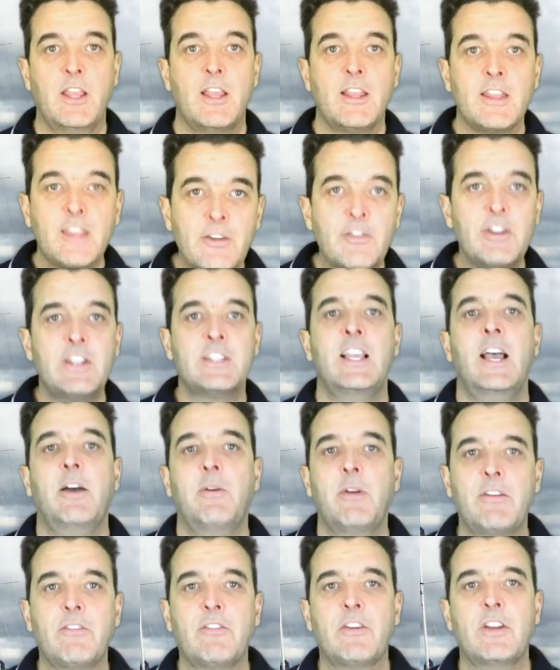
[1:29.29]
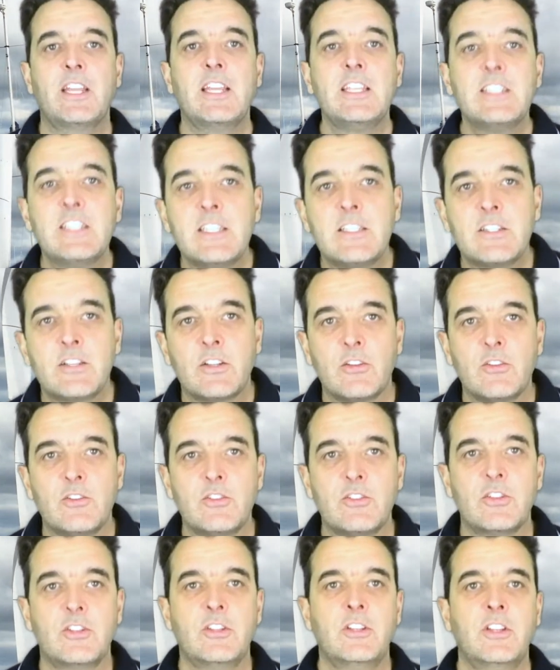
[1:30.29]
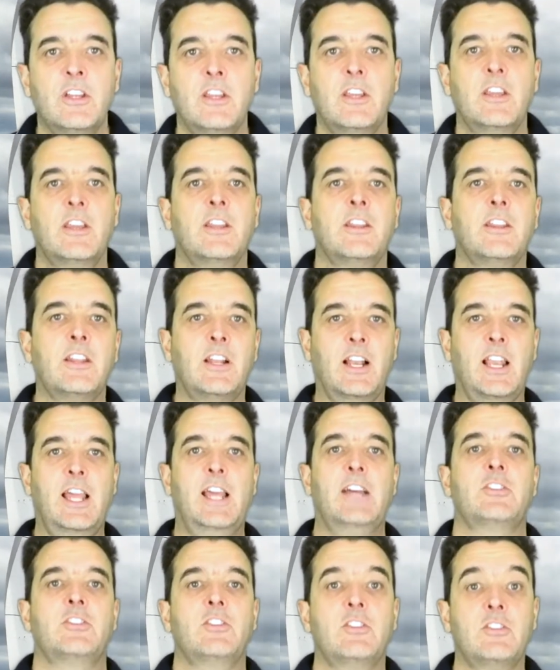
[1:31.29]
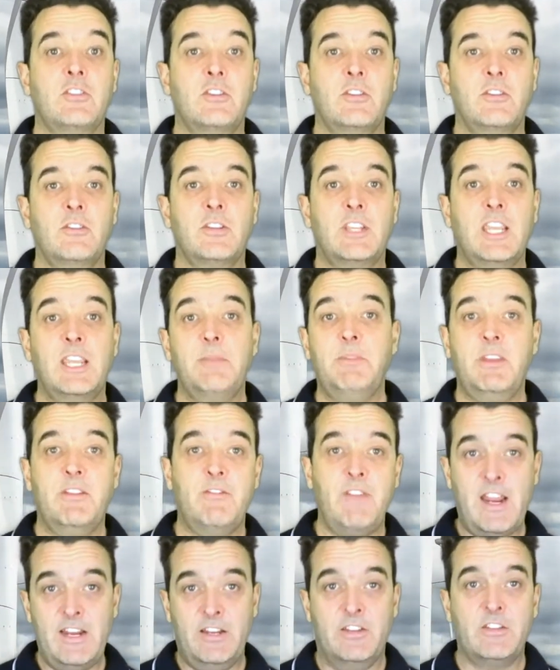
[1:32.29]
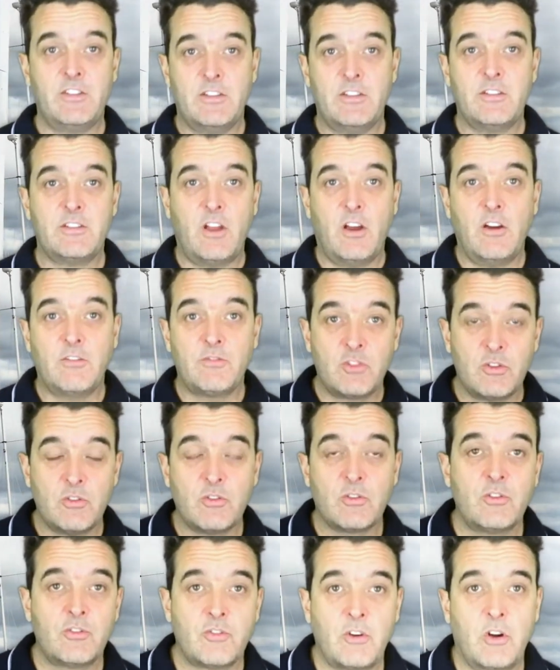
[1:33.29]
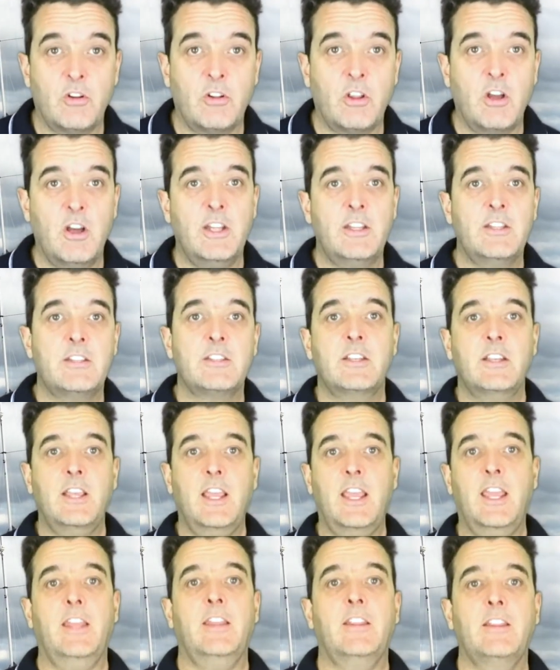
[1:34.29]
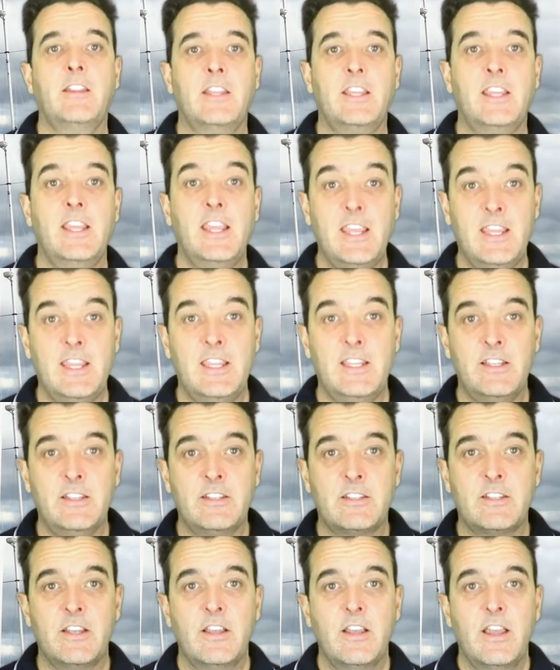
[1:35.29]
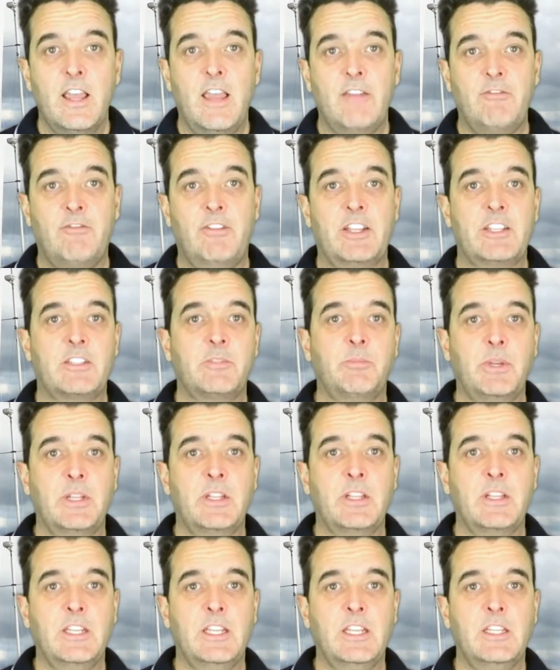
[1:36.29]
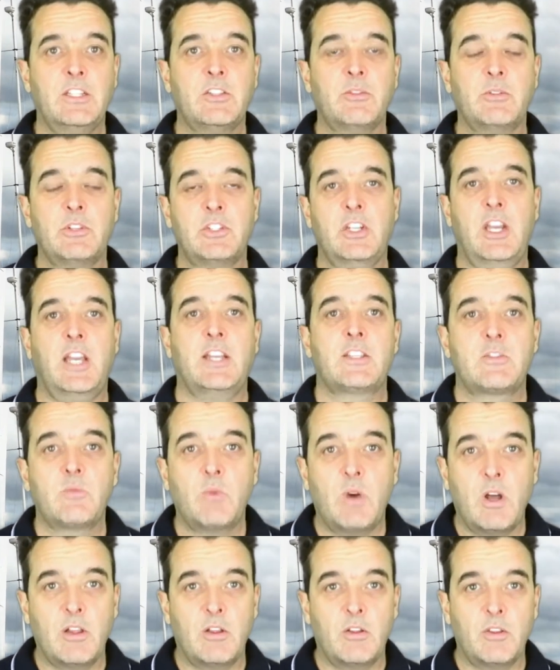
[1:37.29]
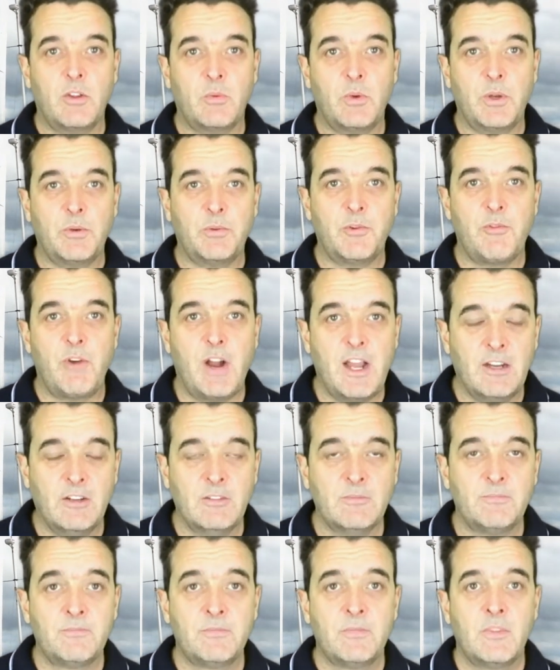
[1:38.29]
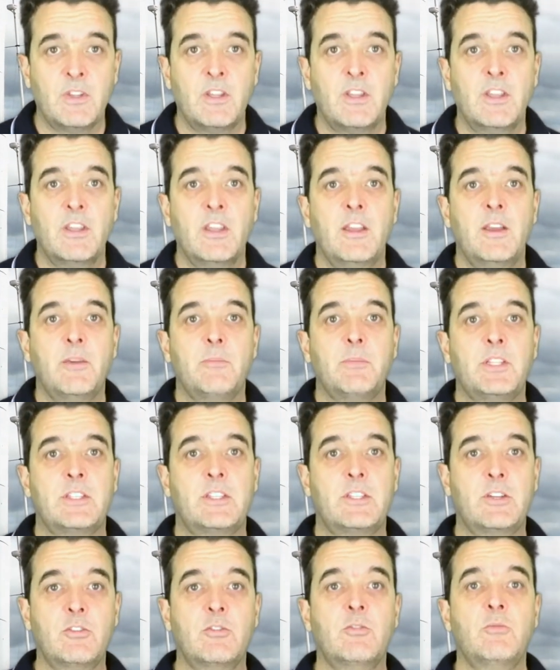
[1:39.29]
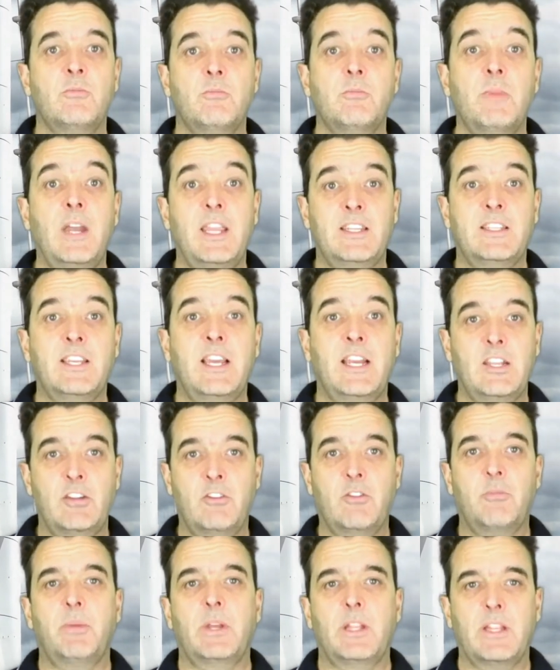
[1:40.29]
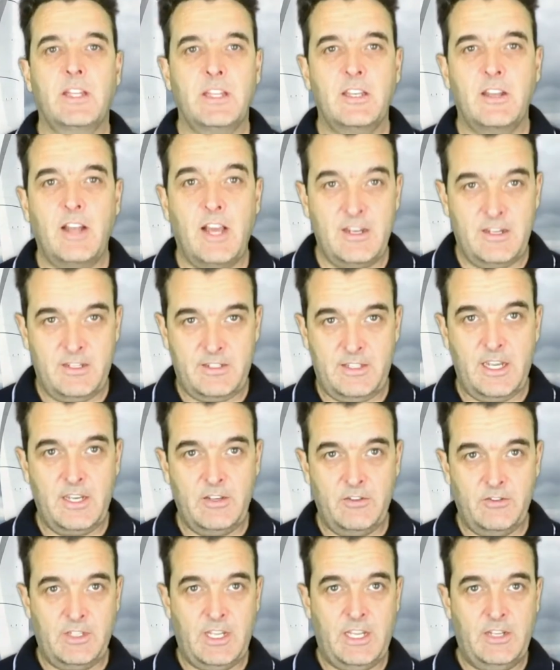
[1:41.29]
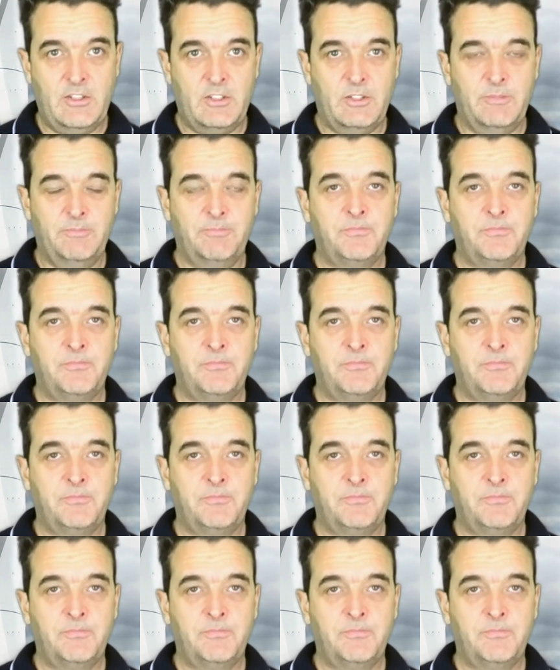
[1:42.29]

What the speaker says: There is, however, an easy solution that allows you to keep the advantages of dual control lines and the ease and flexibility to adjust while on the windward rail, but still maintaining your ability to understand your tension.